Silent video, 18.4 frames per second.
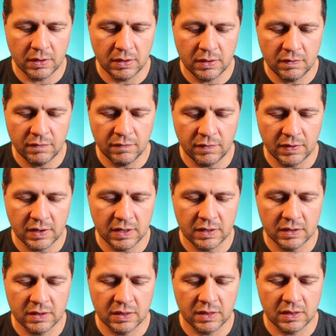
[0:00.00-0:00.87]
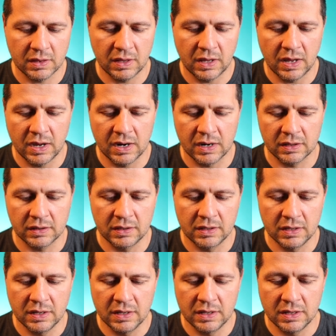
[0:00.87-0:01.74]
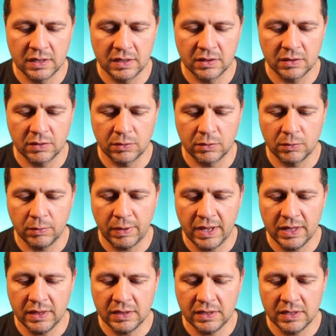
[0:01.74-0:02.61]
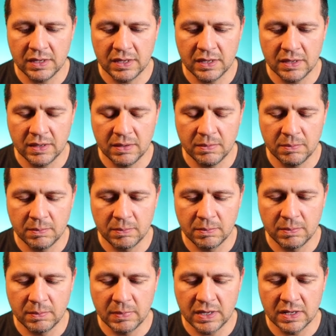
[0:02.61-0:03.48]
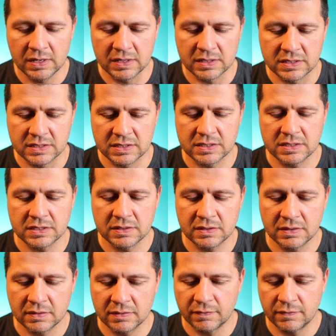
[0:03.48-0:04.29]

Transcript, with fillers: event start in 20 minutes.